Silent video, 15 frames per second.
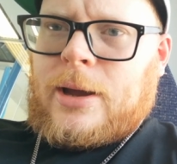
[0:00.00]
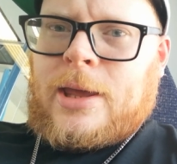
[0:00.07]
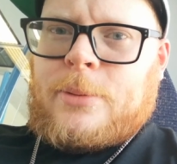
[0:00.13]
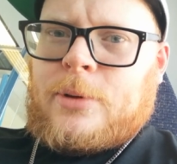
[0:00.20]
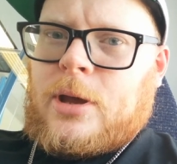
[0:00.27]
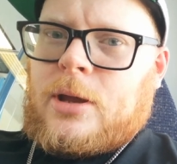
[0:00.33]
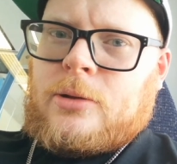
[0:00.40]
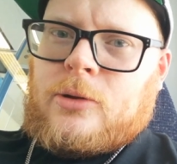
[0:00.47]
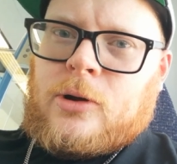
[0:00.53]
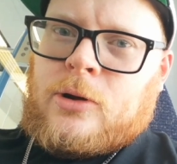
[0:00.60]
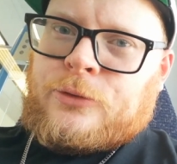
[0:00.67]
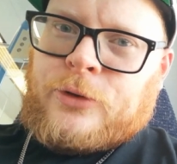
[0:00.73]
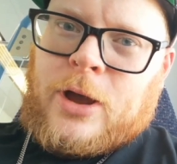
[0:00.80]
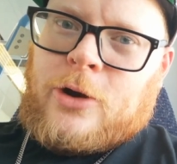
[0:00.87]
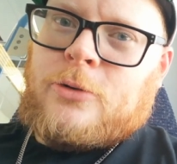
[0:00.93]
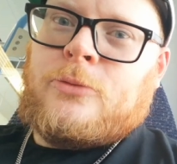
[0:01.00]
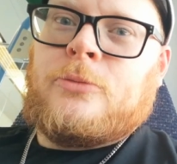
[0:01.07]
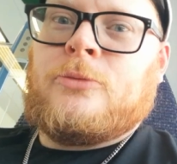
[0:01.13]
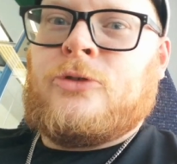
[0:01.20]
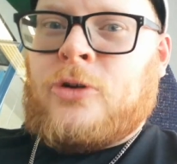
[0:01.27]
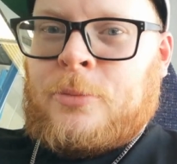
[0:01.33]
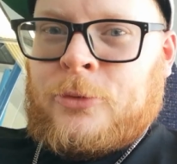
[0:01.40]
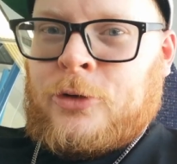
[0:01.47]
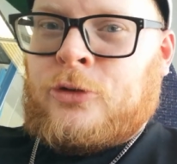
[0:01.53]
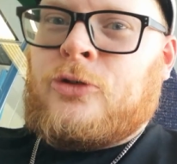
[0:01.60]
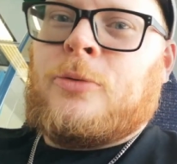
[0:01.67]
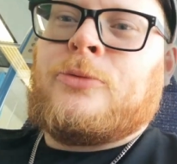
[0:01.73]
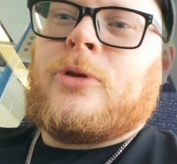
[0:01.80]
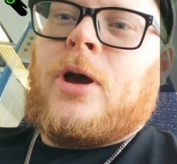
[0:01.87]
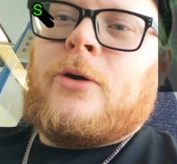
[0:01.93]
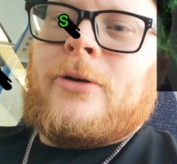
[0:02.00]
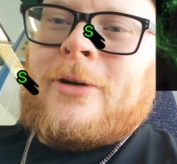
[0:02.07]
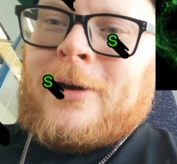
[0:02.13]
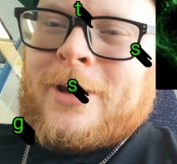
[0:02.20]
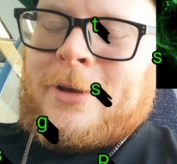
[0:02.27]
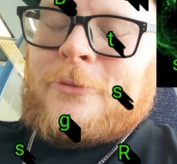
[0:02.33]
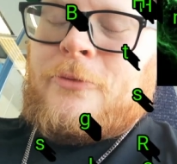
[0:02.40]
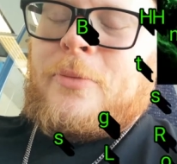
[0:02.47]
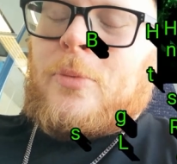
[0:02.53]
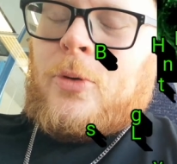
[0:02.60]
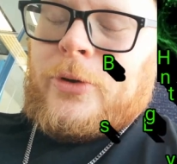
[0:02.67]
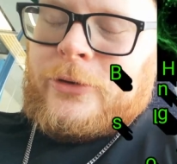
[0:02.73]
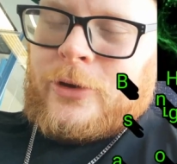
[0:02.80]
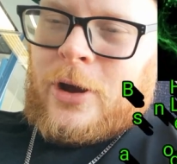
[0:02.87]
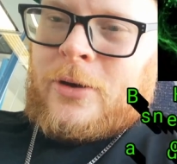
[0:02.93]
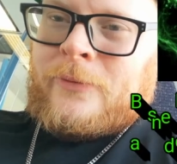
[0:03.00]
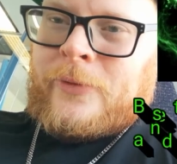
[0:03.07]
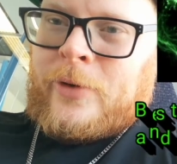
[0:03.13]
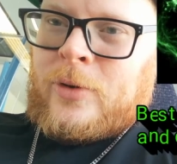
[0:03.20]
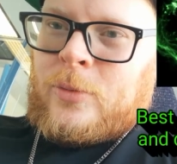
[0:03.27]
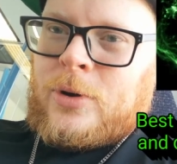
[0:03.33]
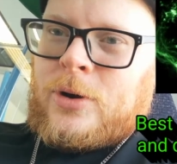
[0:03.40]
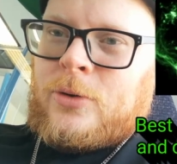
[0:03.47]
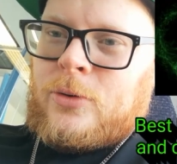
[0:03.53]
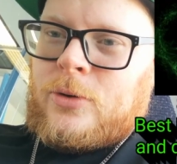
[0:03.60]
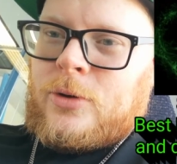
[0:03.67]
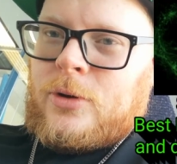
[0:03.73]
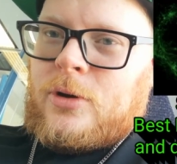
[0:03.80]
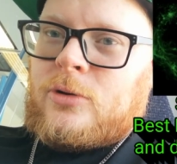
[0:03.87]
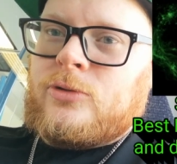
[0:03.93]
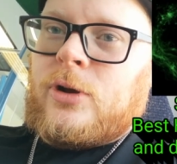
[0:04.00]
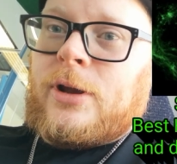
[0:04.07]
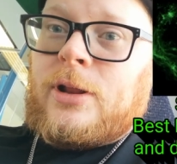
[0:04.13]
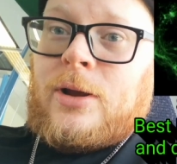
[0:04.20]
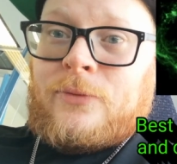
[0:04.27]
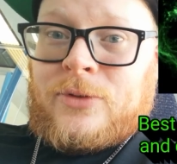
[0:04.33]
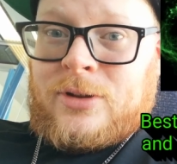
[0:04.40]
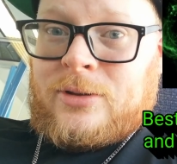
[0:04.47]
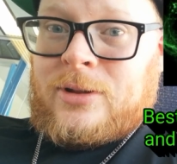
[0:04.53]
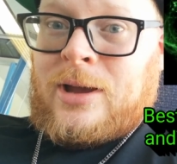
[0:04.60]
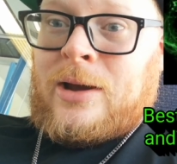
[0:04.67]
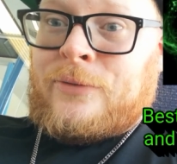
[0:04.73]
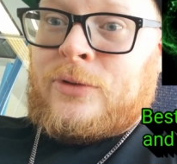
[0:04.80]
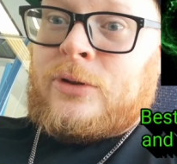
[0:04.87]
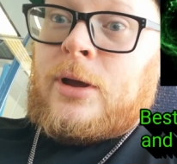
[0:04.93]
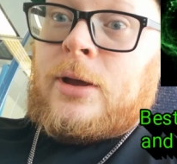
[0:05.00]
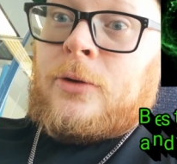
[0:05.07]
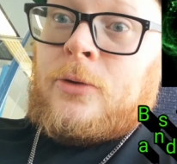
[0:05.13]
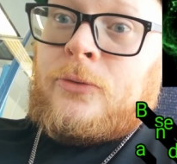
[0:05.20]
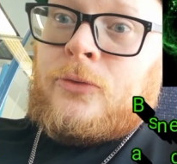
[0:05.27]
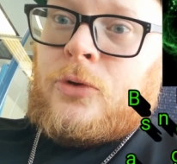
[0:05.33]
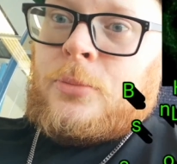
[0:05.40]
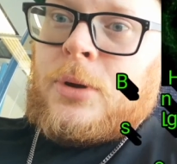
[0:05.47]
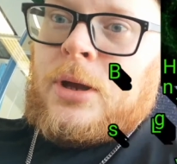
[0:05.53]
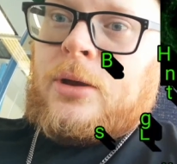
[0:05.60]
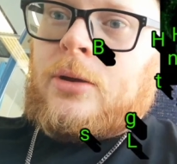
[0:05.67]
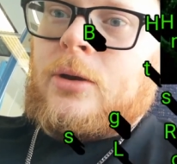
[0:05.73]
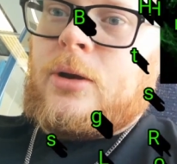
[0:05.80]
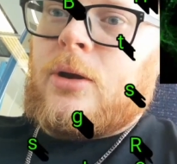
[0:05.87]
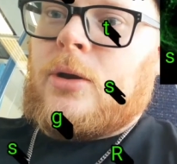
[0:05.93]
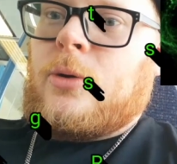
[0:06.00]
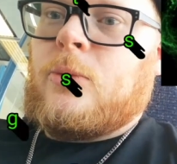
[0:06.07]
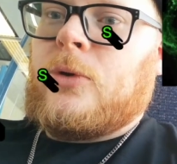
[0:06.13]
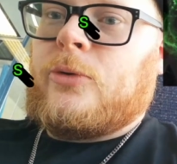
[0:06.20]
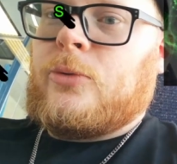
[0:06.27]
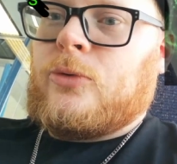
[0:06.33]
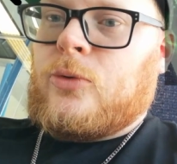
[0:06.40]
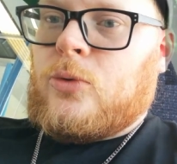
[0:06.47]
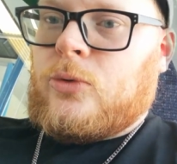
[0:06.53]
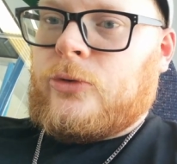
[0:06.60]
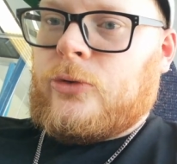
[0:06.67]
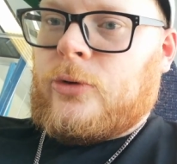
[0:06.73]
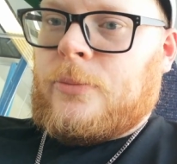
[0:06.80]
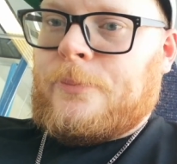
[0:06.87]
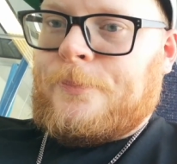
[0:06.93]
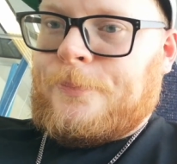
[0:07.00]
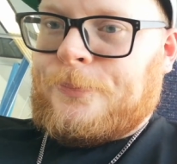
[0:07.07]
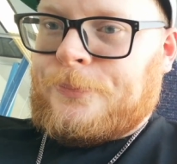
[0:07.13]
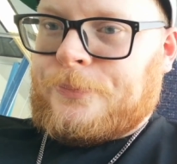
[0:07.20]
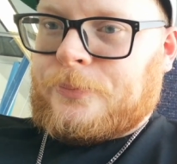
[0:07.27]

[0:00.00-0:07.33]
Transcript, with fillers: I kept getting asked how job, new job's going. I can report it's going very well. I was lucky enough to have today off from it, which was awesome.